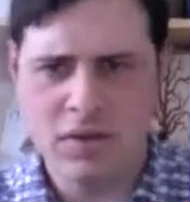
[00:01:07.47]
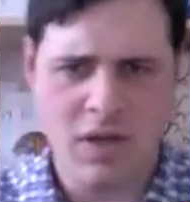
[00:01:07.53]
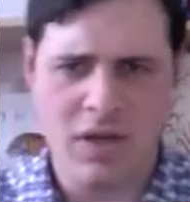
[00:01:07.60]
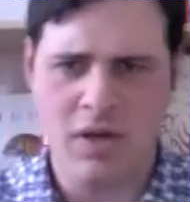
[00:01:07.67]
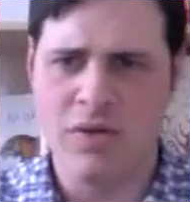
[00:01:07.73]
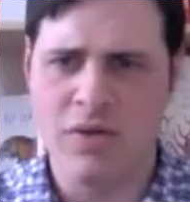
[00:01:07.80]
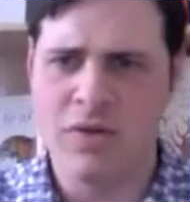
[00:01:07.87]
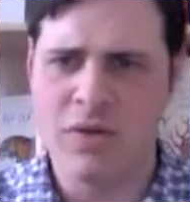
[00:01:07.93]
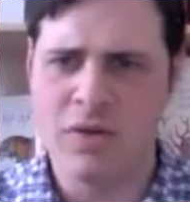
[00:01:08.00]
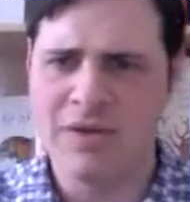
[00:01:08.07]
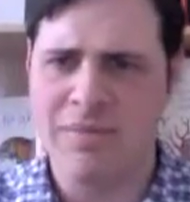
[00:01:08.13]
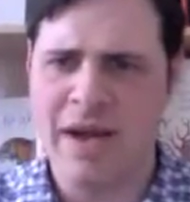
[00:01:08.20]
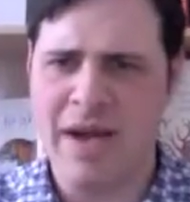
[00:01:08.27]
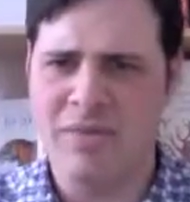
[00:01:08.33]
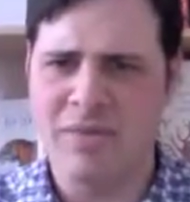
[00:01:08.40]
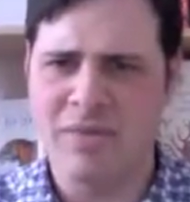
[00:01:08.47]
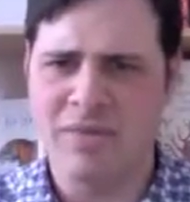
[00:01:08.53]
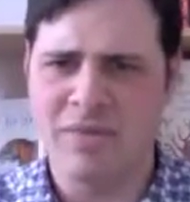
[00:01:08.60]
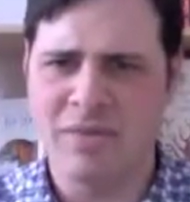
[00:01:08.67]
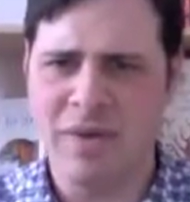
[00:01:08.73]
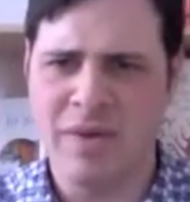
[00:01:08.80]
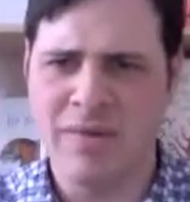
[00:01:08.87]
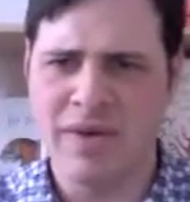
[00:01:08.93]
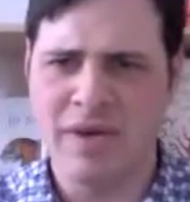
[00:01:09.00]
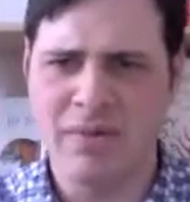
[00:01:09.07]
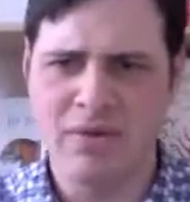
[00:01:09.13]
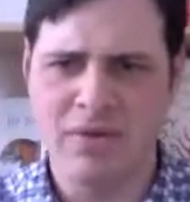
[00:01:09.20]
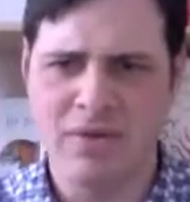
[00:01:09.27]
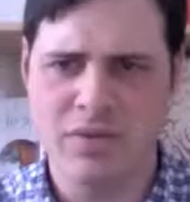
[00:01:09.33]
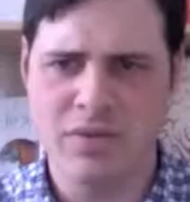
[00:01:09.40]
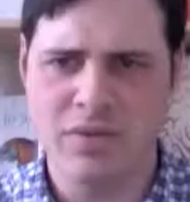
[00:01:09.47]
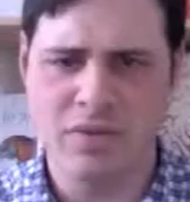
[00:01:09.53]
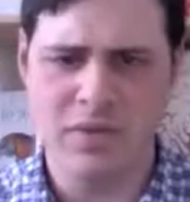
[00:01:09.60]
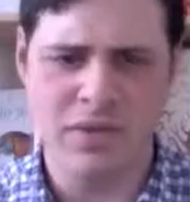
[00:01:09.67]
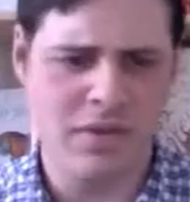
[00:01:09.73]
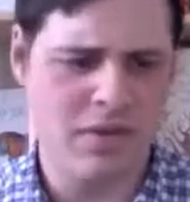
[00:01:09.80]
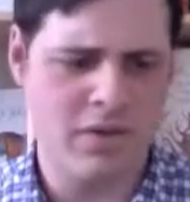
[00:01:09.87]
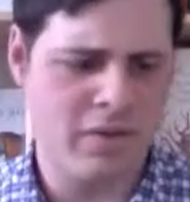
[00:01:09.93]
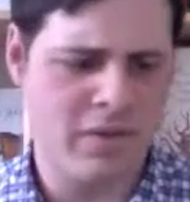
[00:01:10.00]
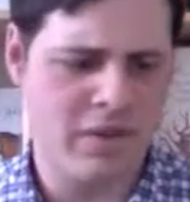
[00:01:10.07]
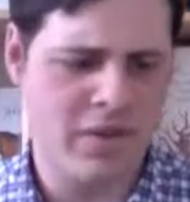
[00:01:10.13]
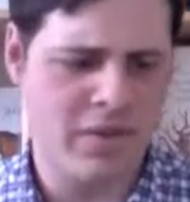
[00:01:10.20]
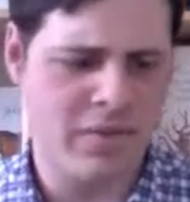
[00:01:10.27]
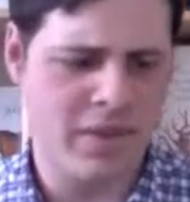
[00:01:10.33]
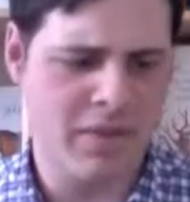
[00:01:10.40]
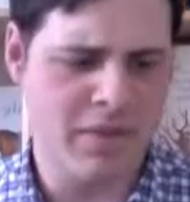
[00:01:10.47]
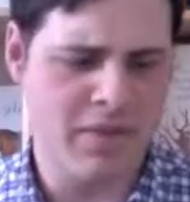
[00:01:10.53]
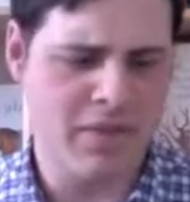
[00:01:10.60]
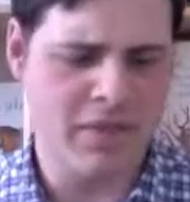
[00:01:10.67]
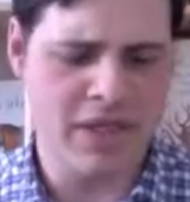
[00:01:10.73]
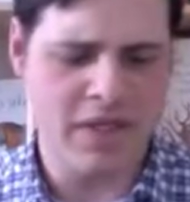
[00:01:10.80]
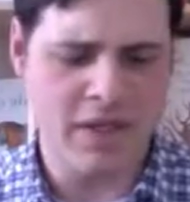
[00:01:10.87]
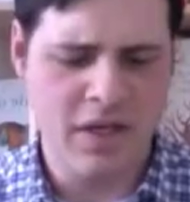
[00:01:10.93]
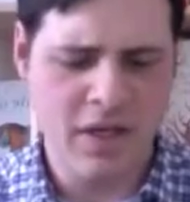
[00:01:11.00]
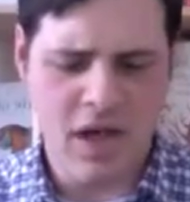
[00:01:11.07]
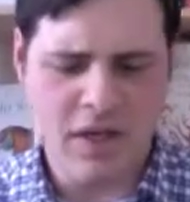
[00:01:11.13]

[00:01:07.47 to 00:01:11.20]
although it's backwards in the webcam, so you're not really going to be able to see it.